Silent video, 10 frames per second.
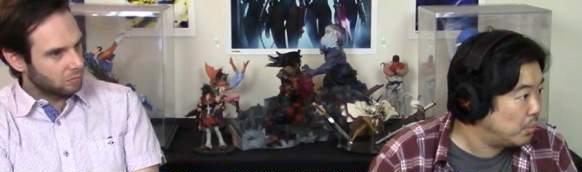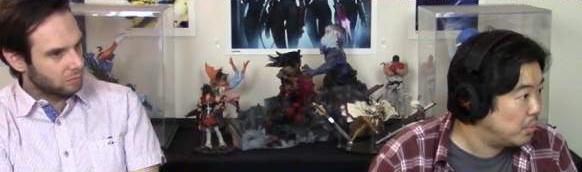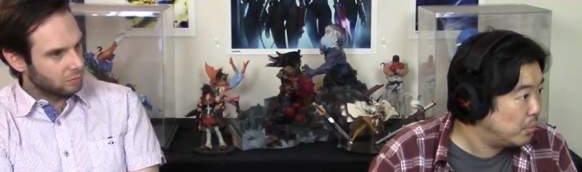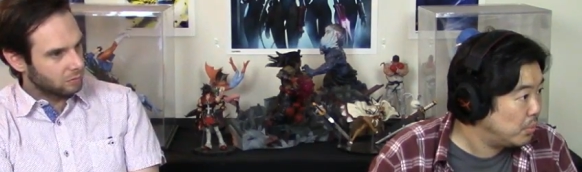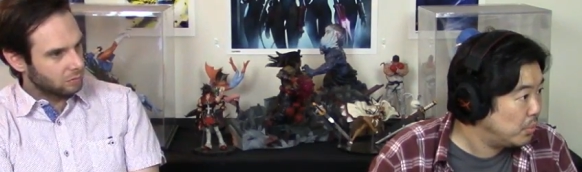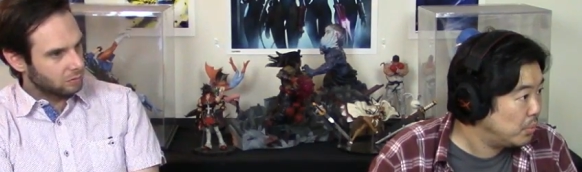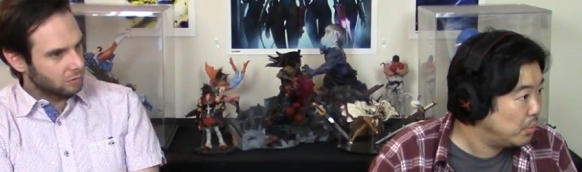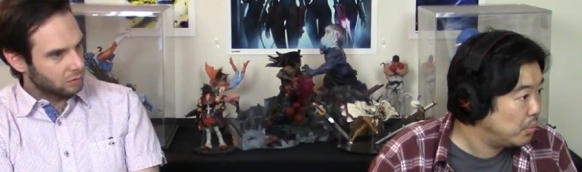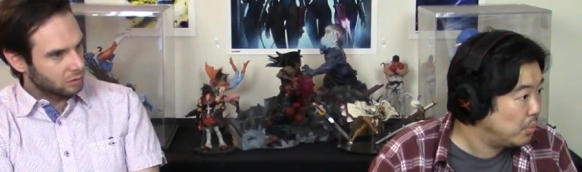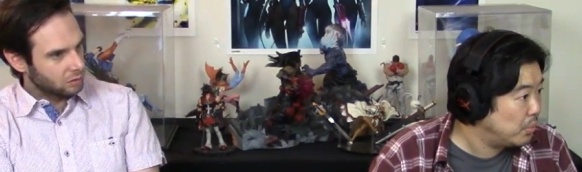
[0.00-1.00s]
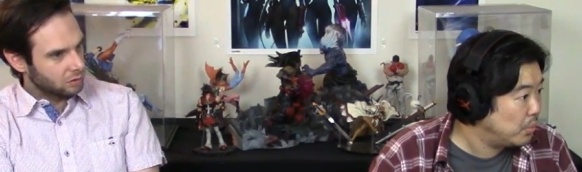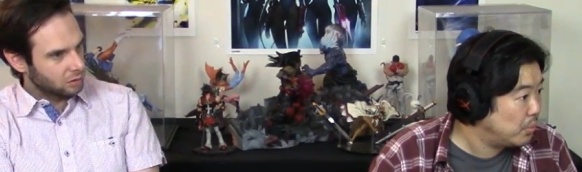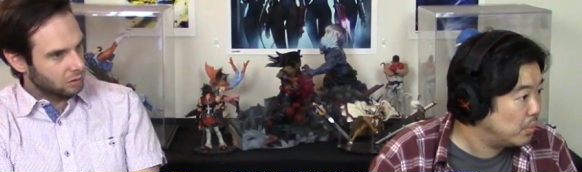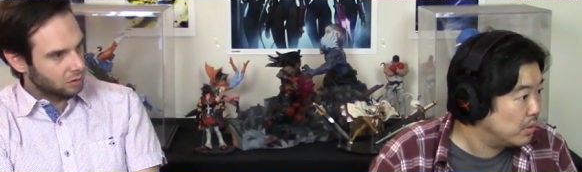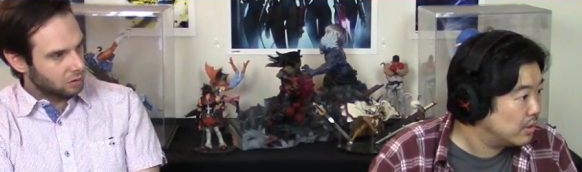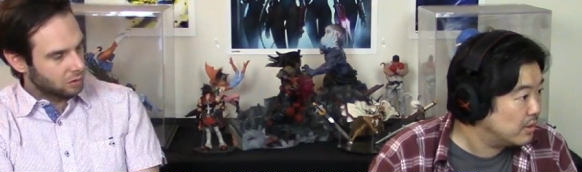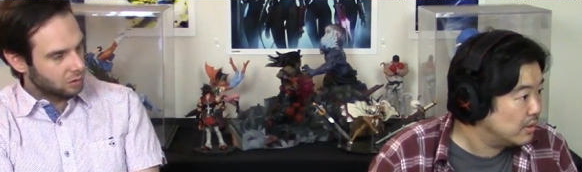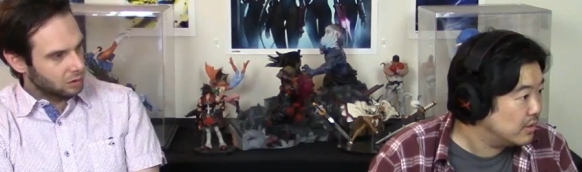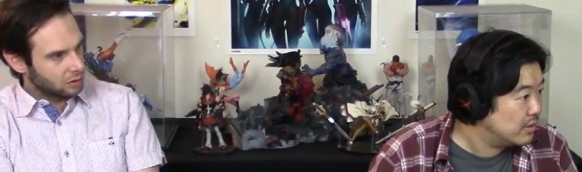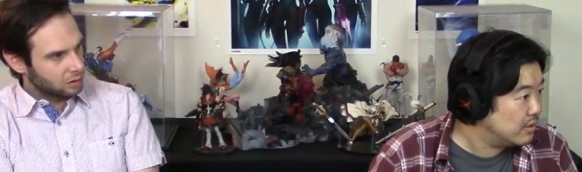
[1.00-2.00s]

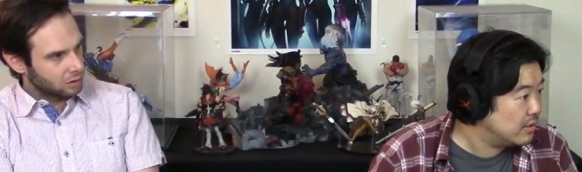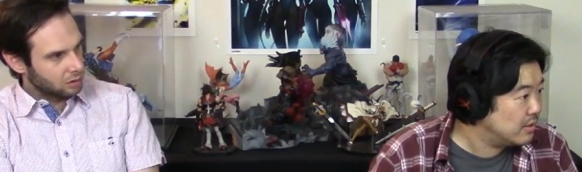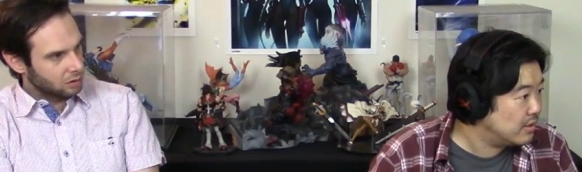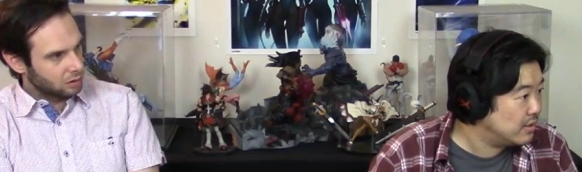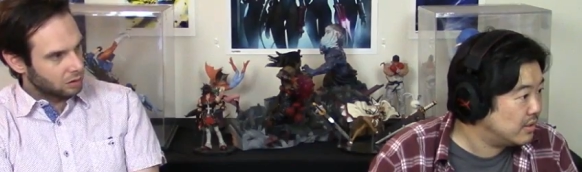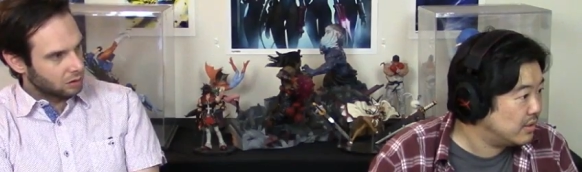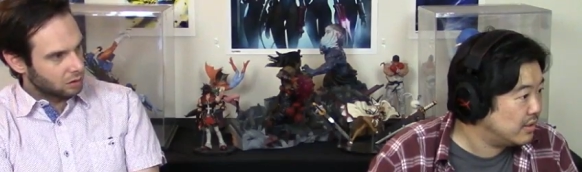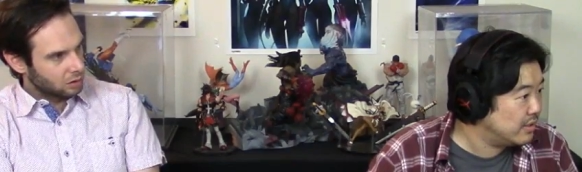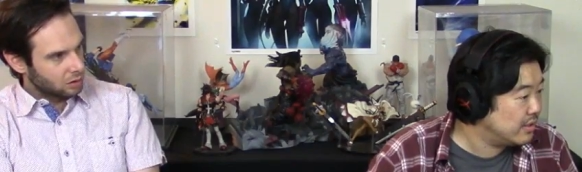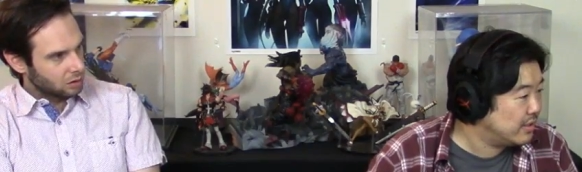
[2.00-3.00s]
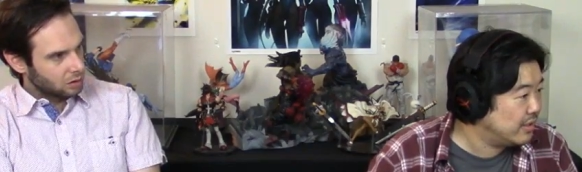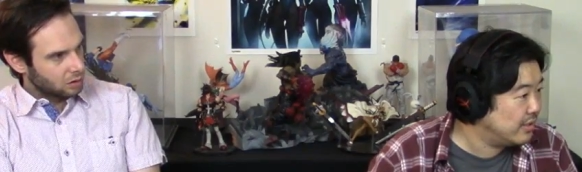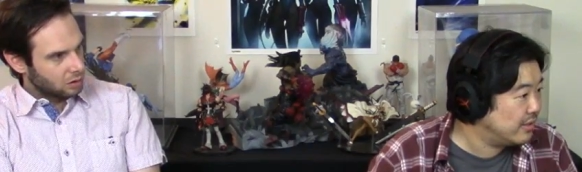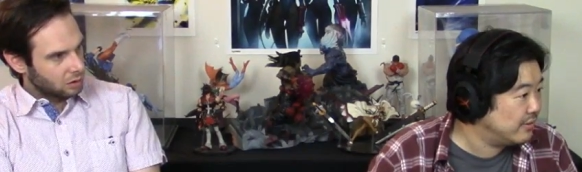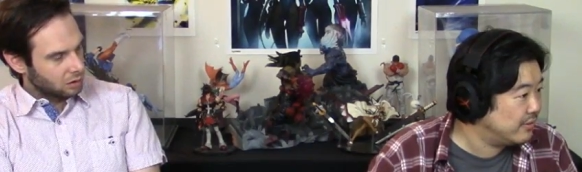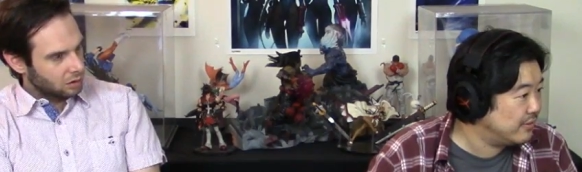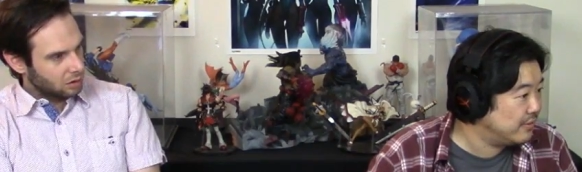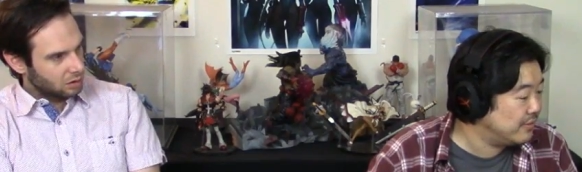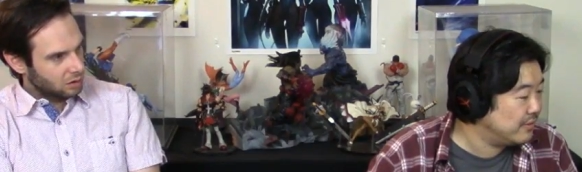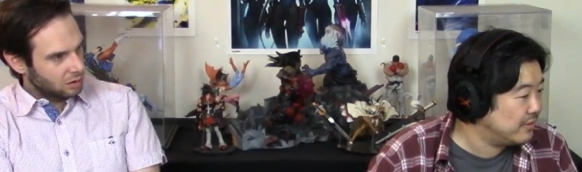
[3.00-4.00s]

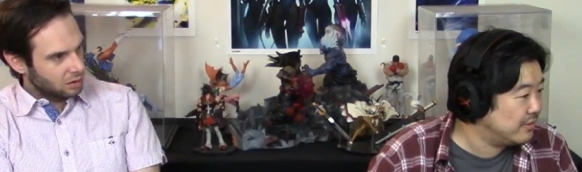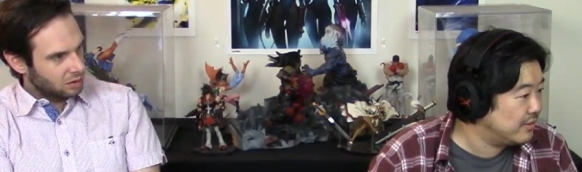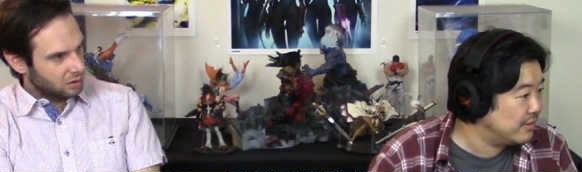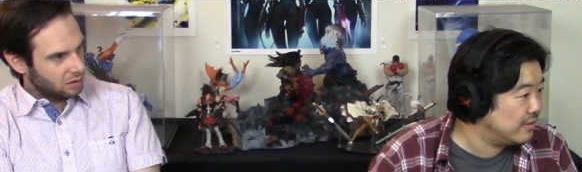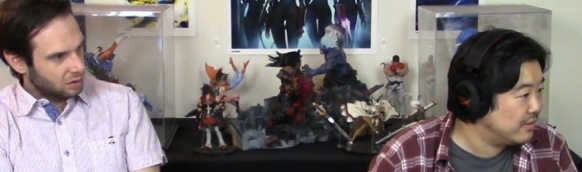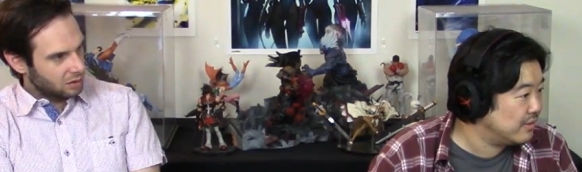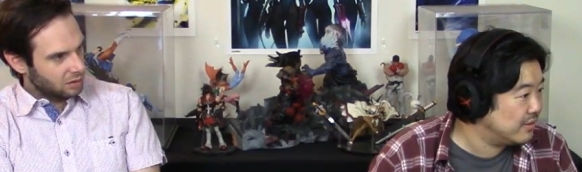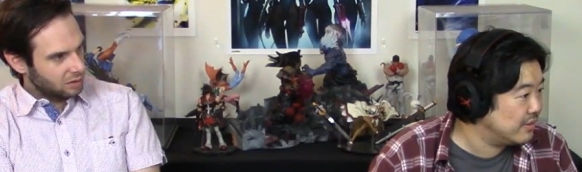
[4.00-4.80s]
Nothing is said.